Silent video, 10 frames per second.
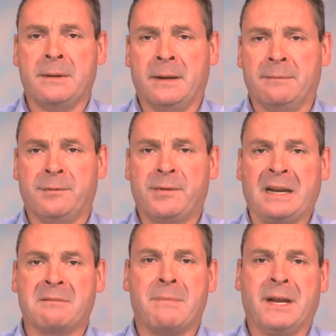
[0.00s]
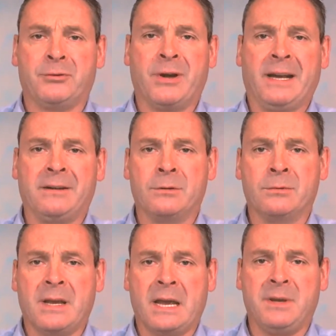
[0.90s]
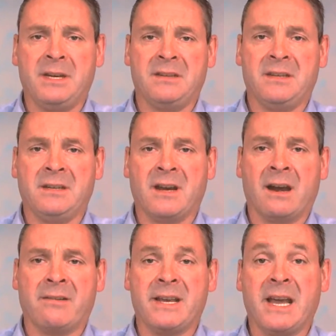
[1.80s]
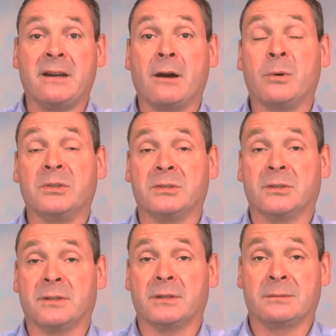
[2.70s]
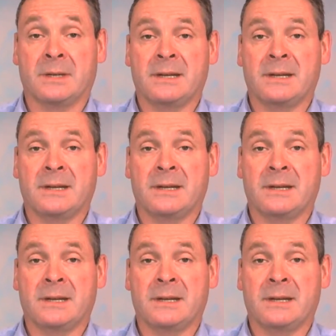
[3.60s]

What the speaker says: Frank Medrano, Medrano, is another